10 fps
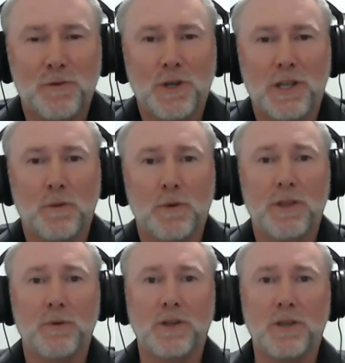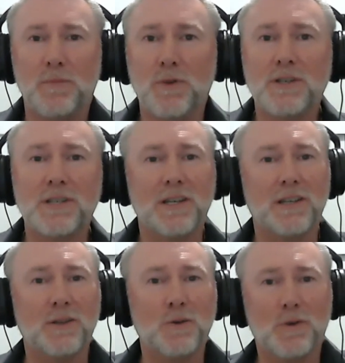of working with you in community
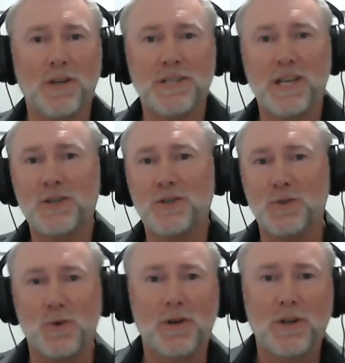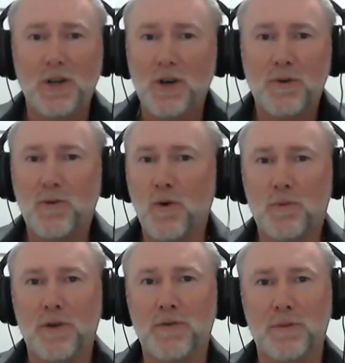and the organizations or
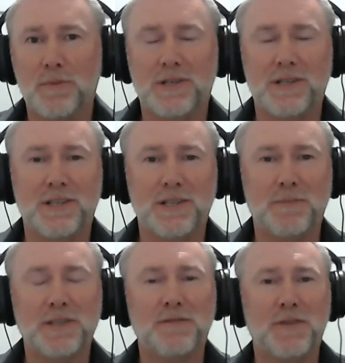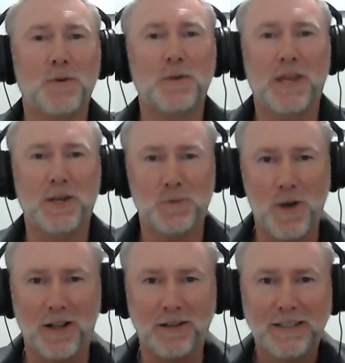for-profit businesses must feel that as
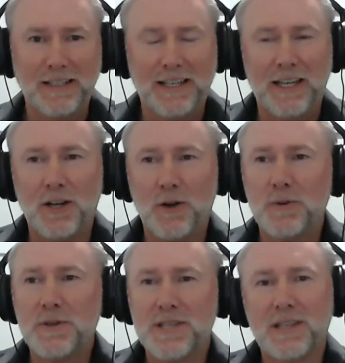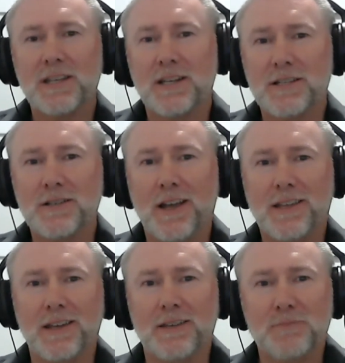well. And I always think that it's
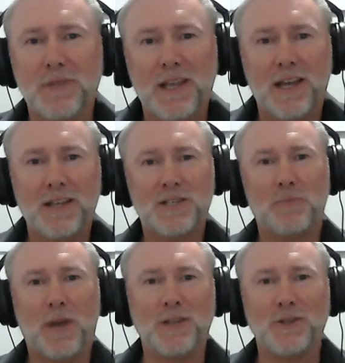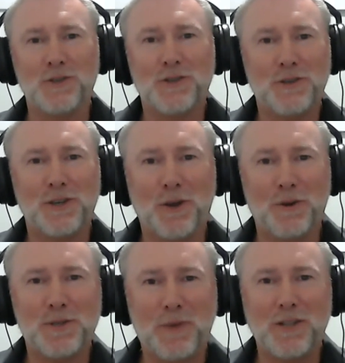like a sponge.
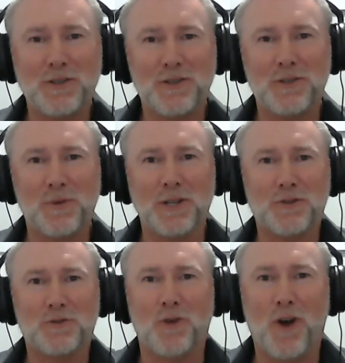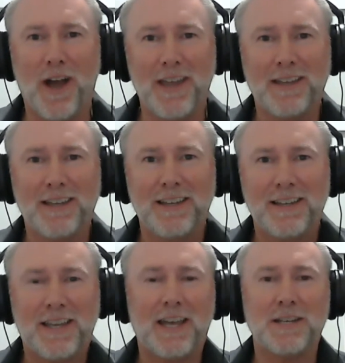A sponge, when it's dry,
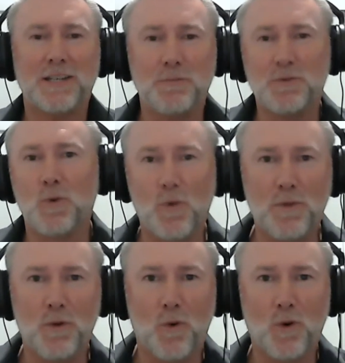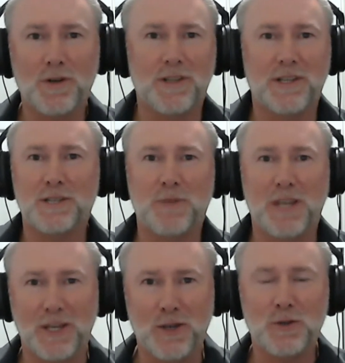can't absorb the water that it's
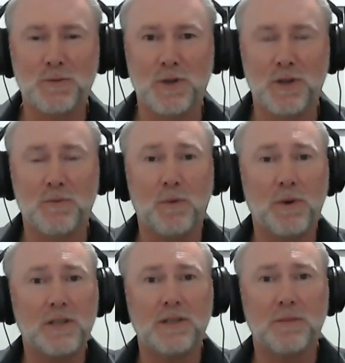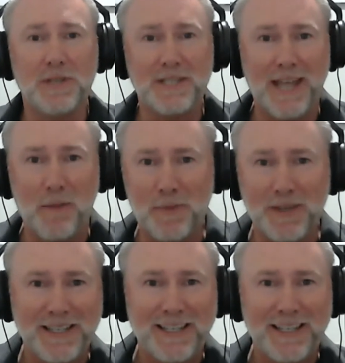being used with. But when it's a bit damp,